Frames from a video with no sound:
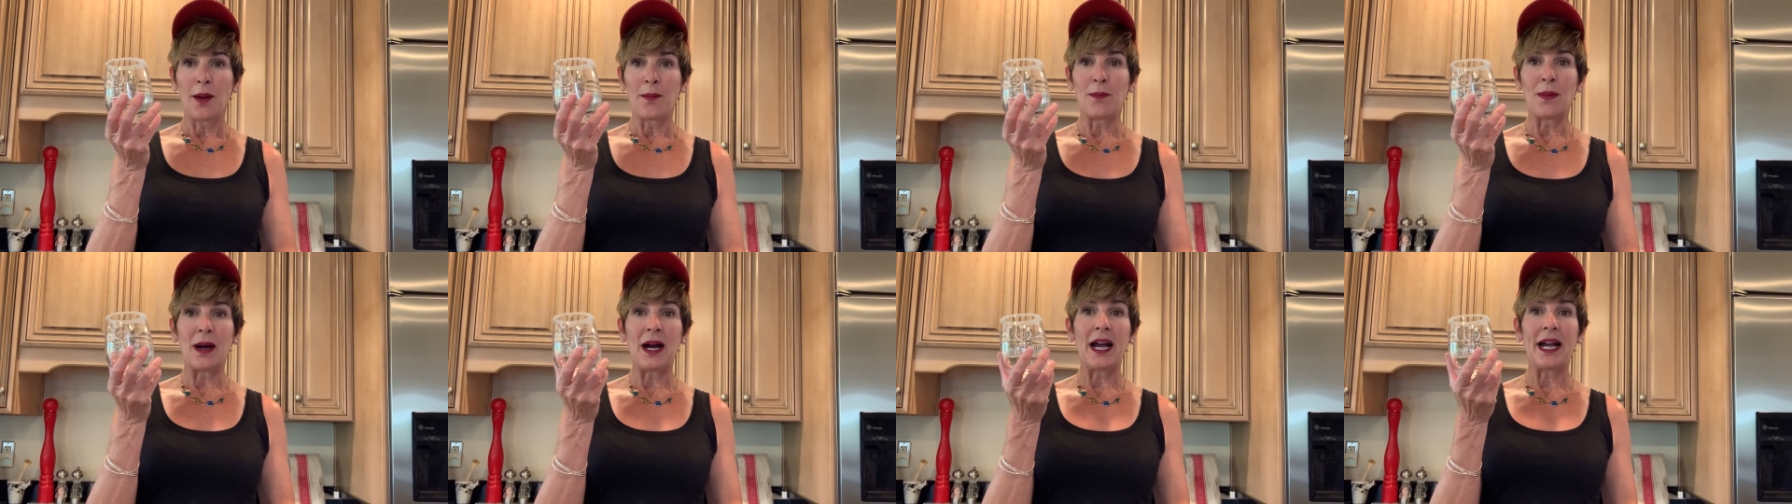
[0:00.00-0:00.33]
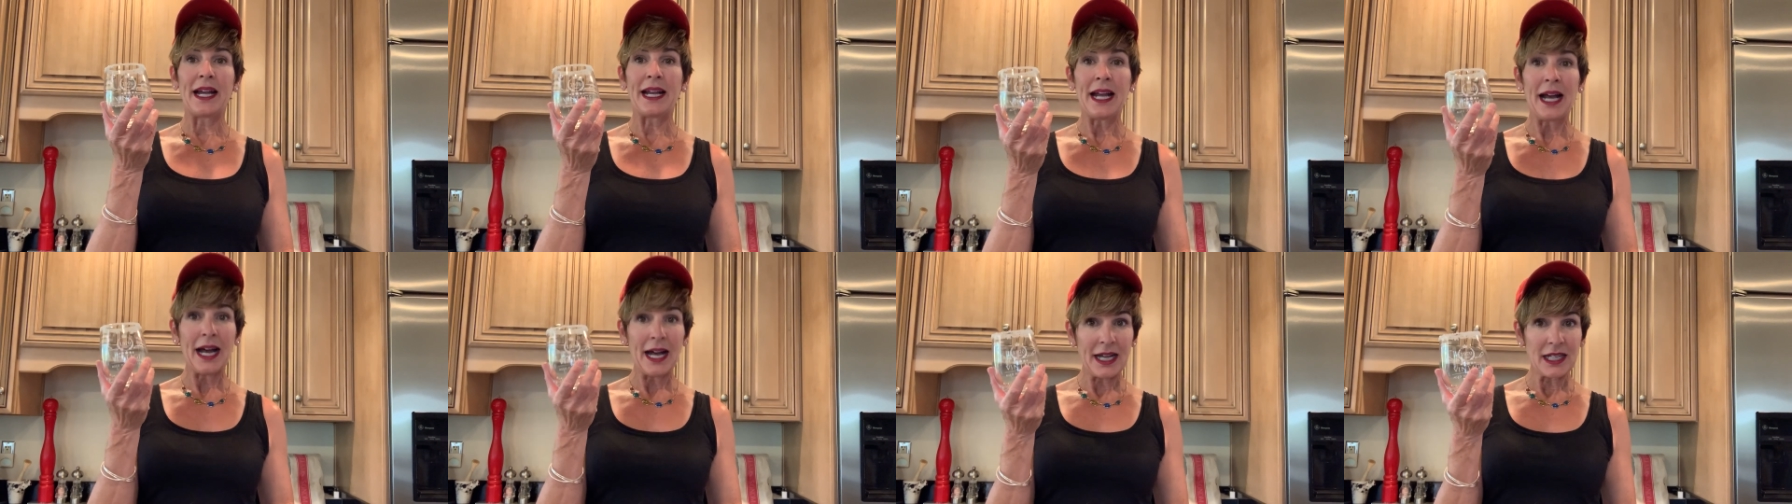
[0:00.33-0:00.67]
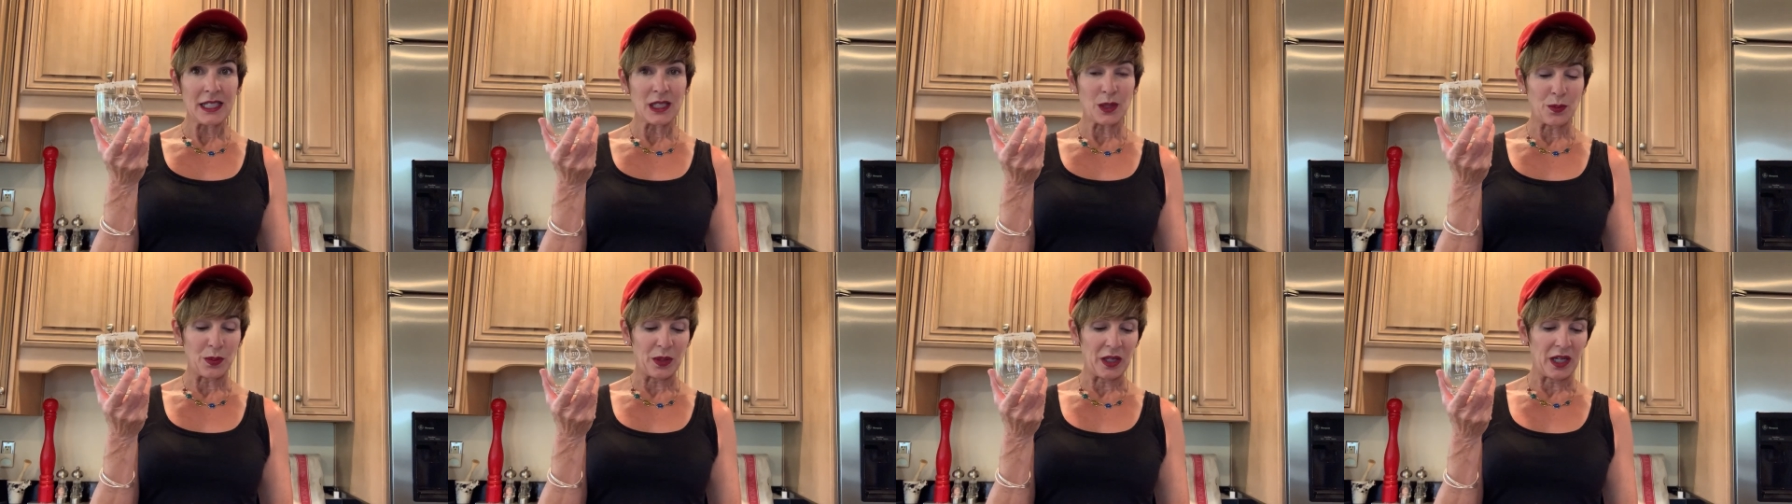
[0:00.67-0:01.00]
my
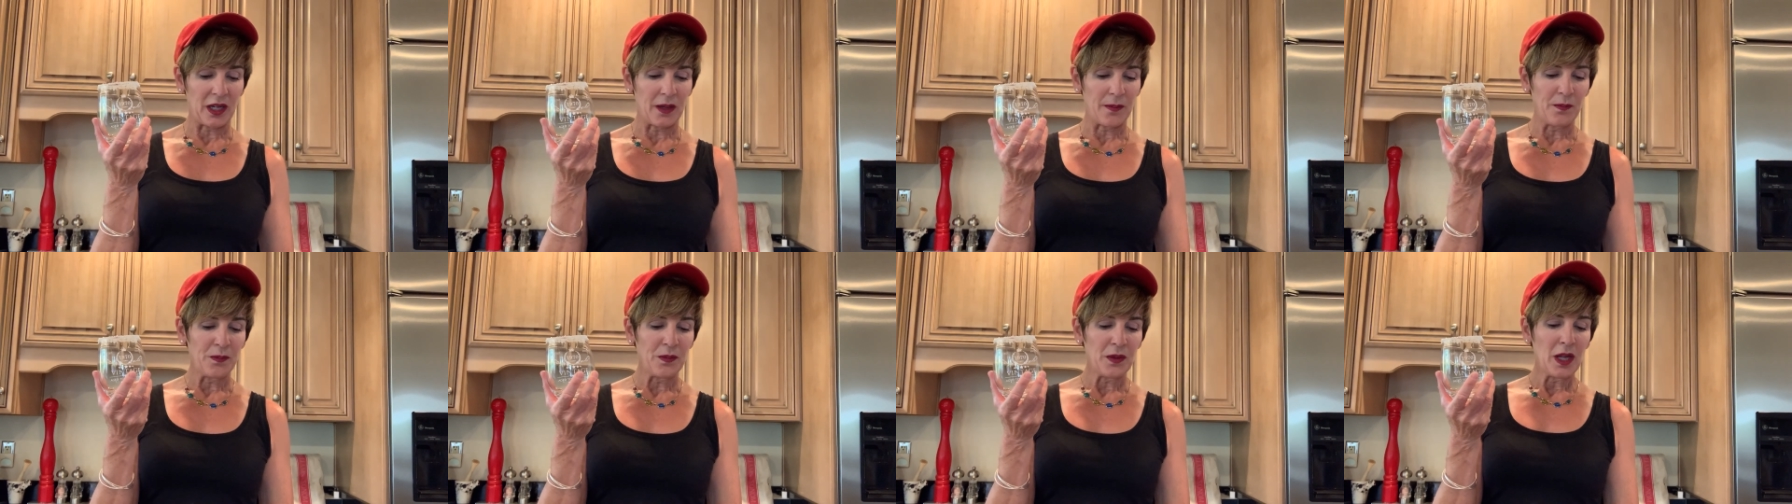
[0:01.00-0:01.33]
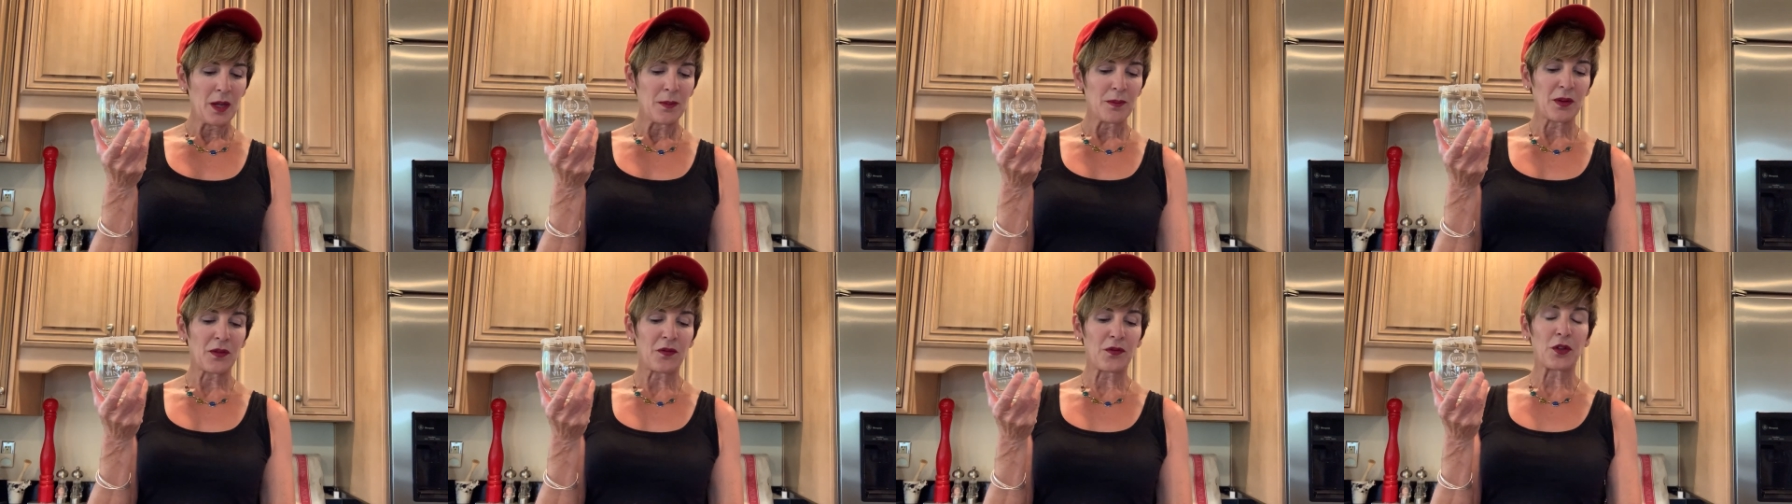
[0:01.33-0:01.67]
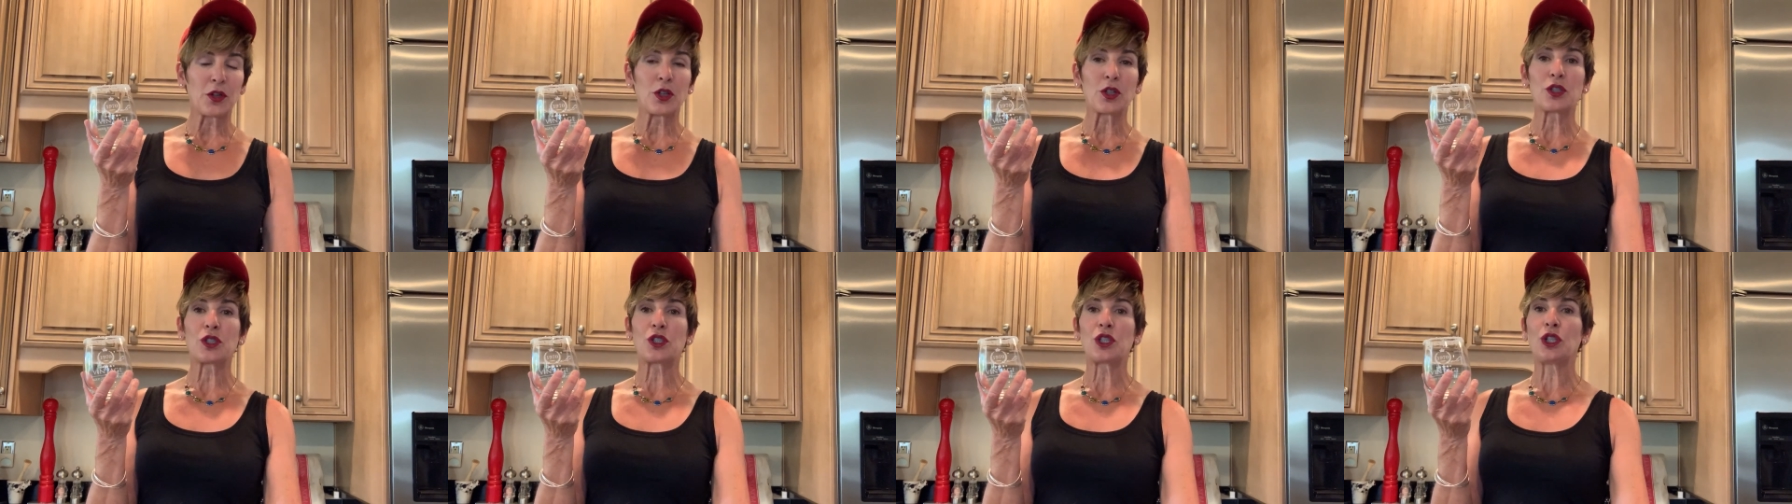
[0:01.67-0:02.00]
husband
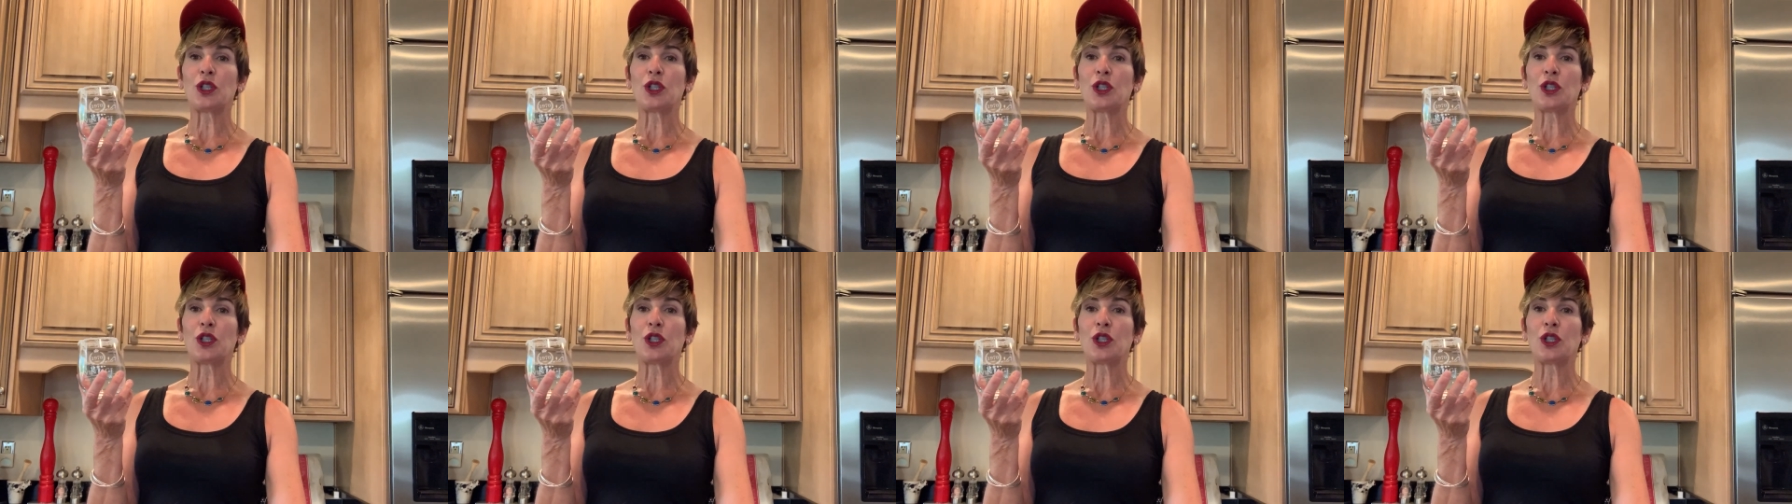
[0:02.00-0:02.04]
prefers